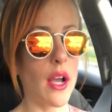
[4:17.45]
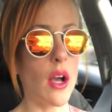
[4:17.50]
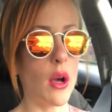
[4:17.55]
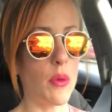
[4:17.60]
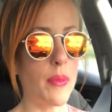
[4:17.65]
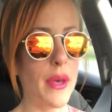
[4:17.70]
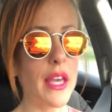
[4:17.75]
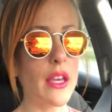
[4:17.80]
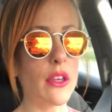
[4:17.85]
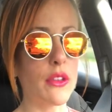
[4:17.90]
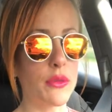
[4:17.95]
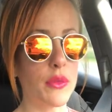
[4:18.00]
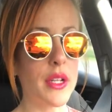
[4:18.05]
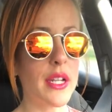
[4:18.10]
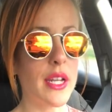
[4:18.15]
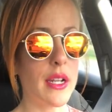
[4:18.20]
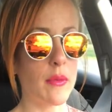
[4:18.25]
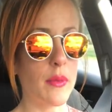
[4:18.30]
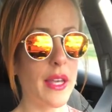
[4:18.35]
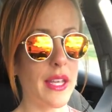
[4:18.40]

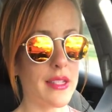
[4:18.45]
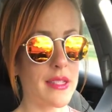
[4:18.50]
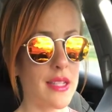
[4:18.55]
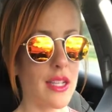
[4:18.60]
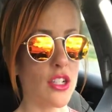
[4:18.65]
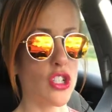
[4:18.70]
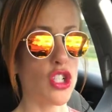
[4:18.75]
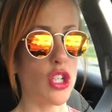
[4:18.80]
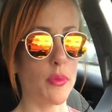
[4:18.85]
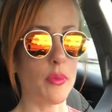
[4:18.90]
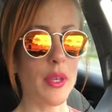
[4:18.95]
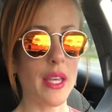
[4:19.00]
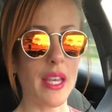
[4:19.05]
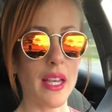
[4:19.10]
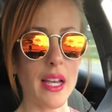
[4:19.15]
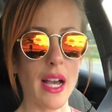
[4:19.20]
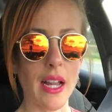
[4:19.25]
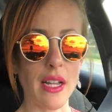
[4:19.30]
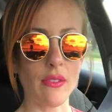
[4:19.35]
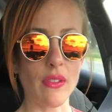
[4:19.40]
omega-3 and omega-6 should be
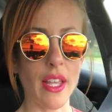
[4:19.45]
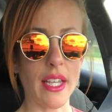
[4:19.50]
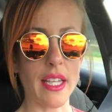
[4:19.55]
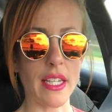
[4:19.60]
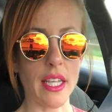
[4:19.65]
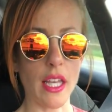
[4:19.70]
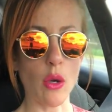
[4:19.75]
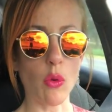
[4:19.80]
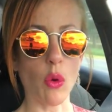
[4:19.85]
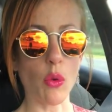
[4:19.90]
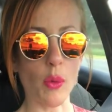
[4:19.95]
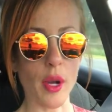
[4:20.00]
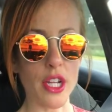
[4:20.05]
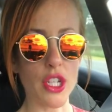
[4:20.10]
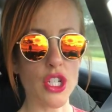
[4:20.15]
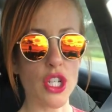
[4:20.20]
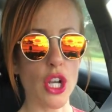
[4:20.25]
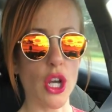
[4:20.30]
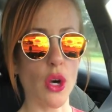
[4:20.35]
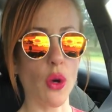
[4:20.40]
kind of like an equal
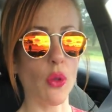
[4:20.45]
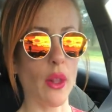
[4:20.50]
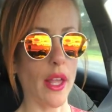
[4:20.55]
ratio,